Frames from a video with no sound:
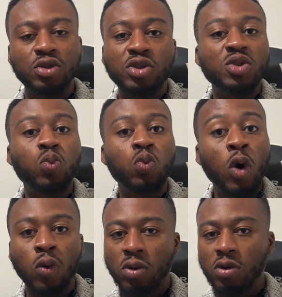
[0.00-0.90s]
You just
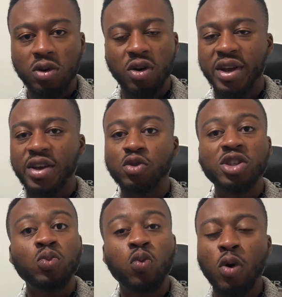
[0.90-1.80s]
won't. Okay, you
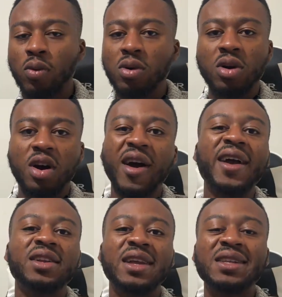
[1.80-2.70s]
just won't. All
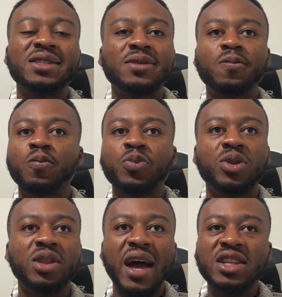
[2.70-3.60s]
right, that's
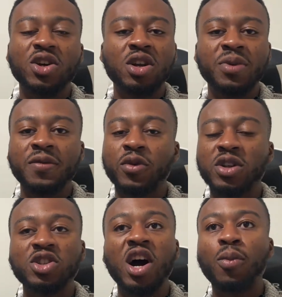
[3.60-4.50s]
gonna be for the
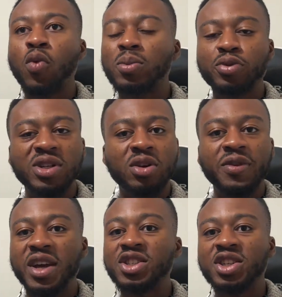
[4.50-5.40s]
top 1% of
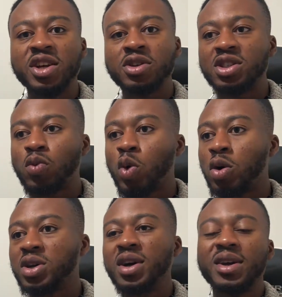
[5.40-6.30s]
engineers in the
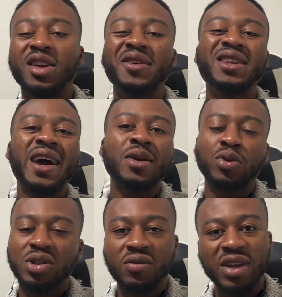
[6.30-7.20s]
world. Even
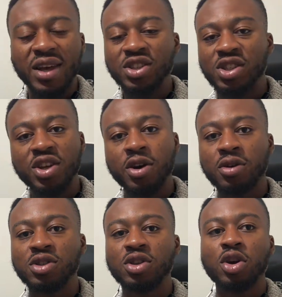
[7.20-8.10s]
90% of the
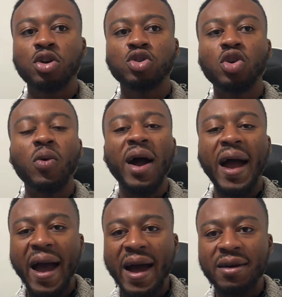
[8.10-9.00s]
engineers don't
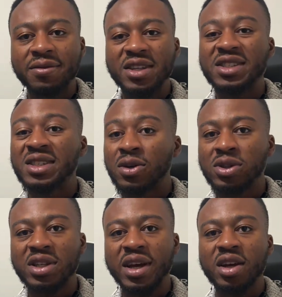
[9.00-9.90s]
have the skill
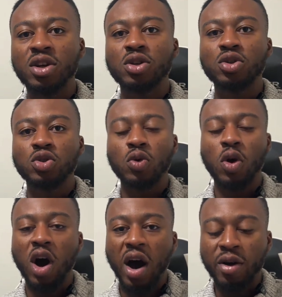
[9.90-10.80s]
set to
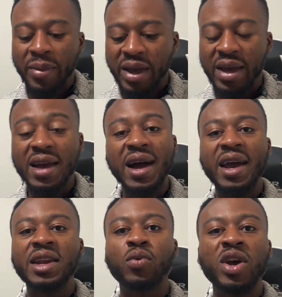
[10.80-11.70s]
automate AI
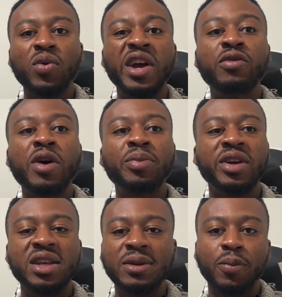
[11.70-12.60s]
in a way where it
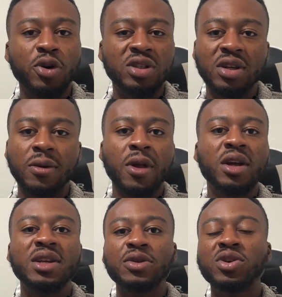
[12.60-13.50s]
replicates a person.
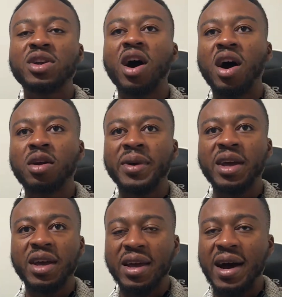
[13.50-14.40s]
Now you can
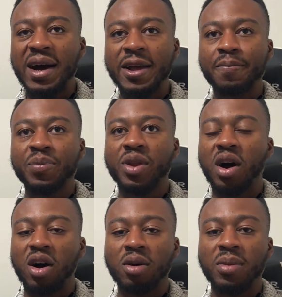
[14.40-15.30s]
automate AI.
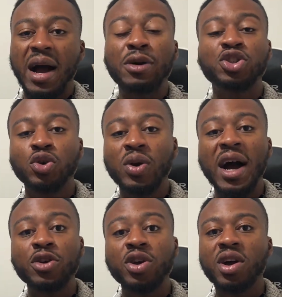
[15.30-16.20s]
I'll show you
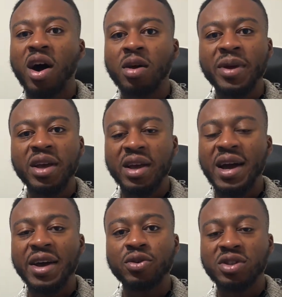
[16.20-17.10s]
how you can automate
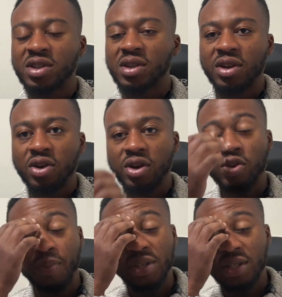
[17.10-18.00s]
AI in your system, in
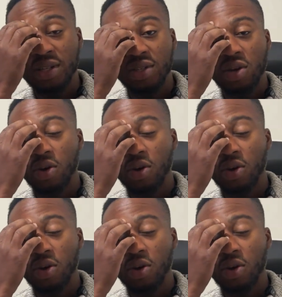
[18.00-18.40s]
your business.